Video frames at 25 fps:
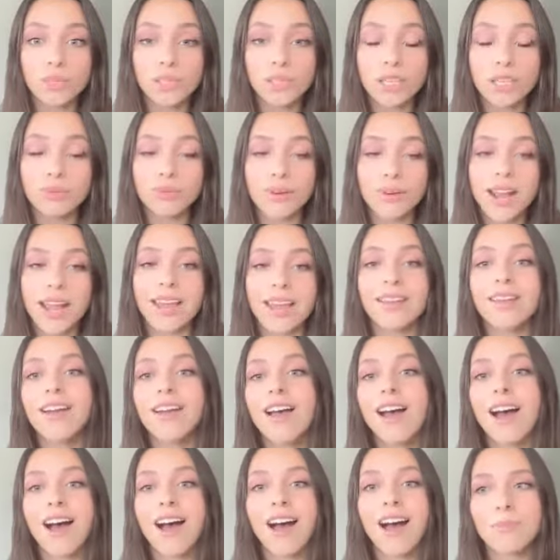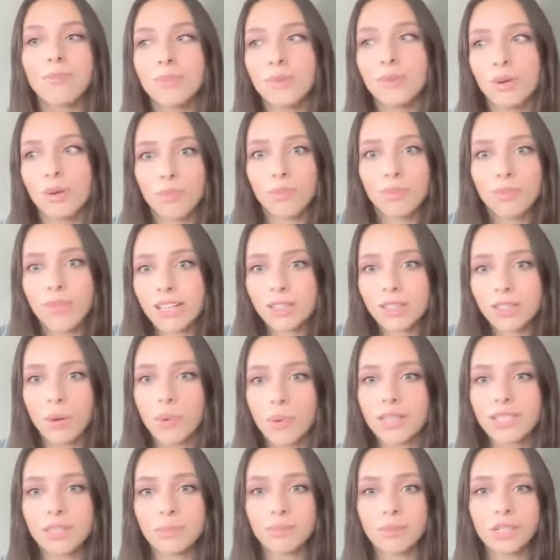really great, um, that's
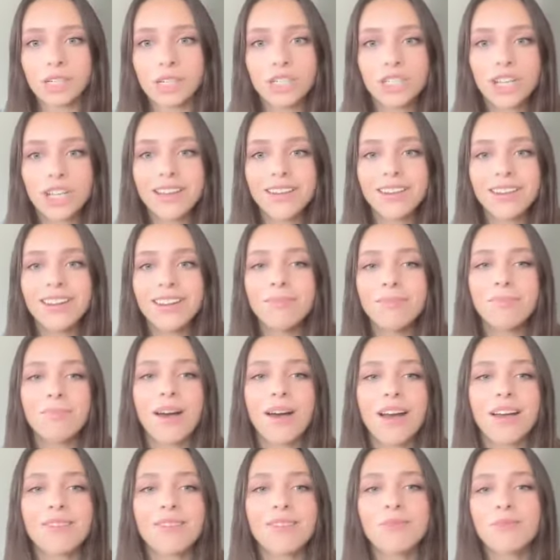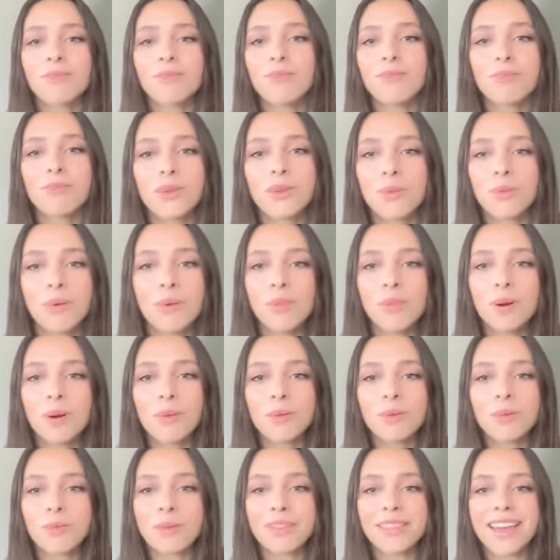always appreciated. But you know, we'll work
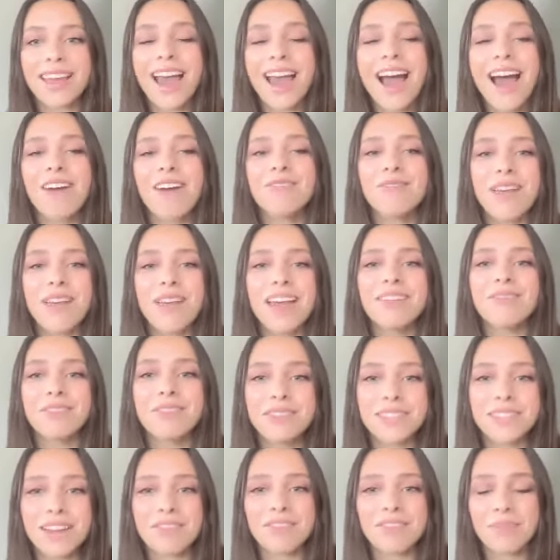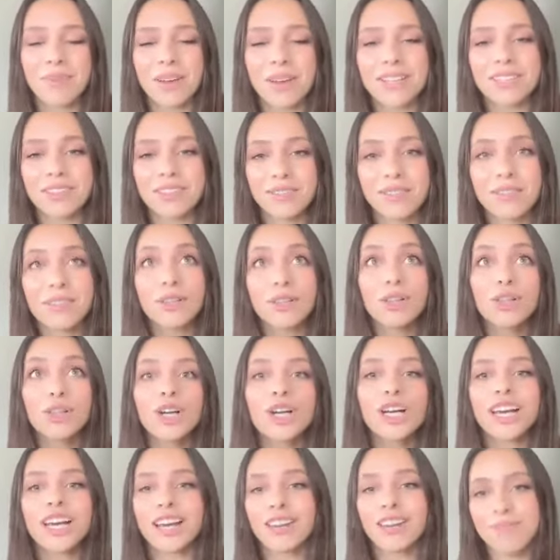with what they have, and we definitely want it to
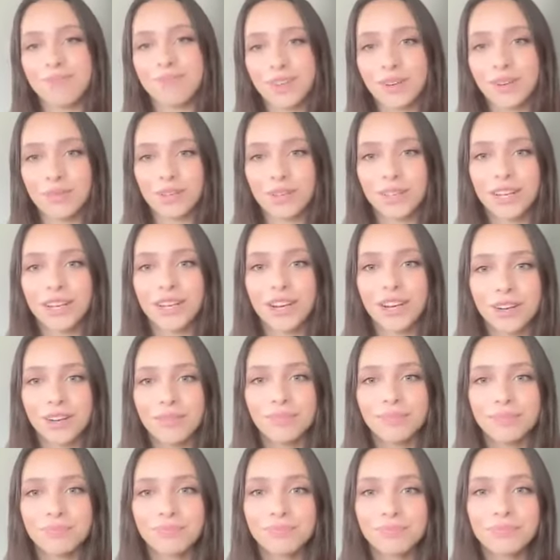look and feel really good